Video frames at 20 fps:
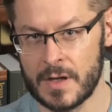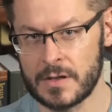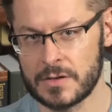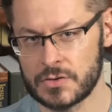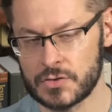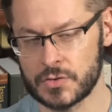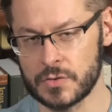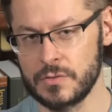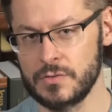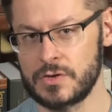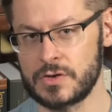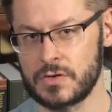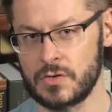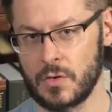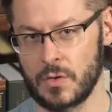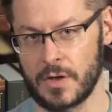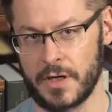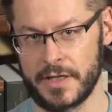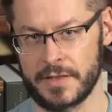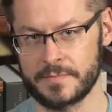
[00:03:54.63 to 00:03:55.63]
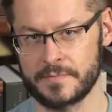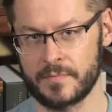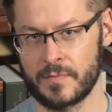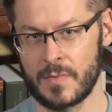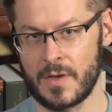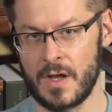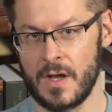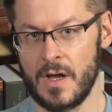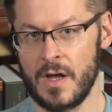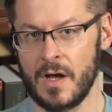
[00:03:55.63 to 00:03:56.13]
True story.
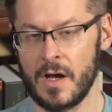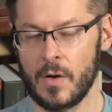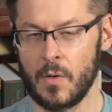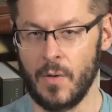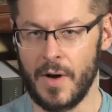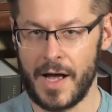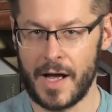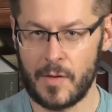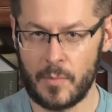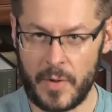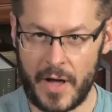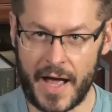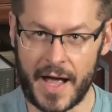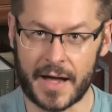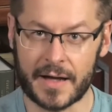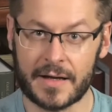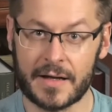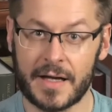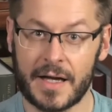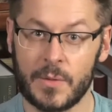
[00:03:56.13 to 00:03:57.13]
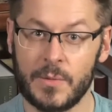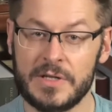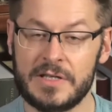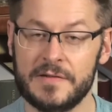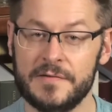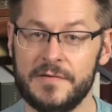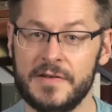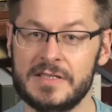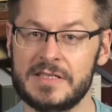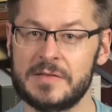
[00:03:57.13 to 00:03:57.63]
A while back, I went to
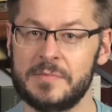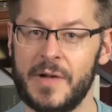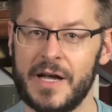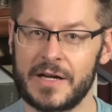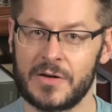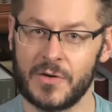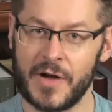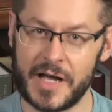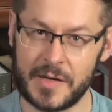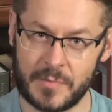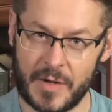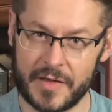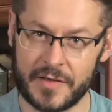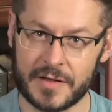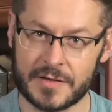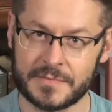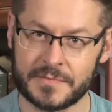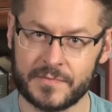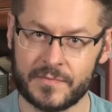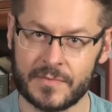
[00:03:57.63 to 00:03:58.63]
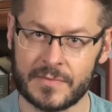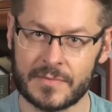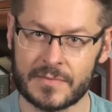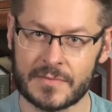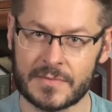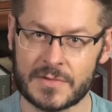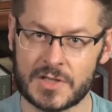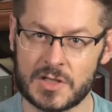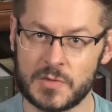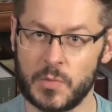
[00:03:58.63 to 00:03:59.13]
visit my grandmother.
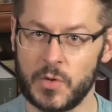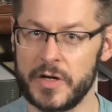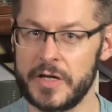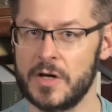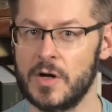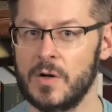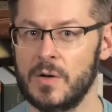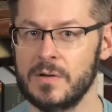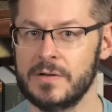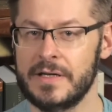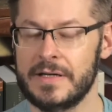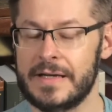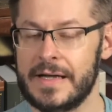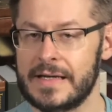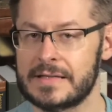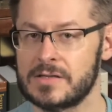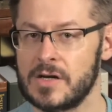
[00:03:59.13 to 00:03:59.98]
She's pretty old and has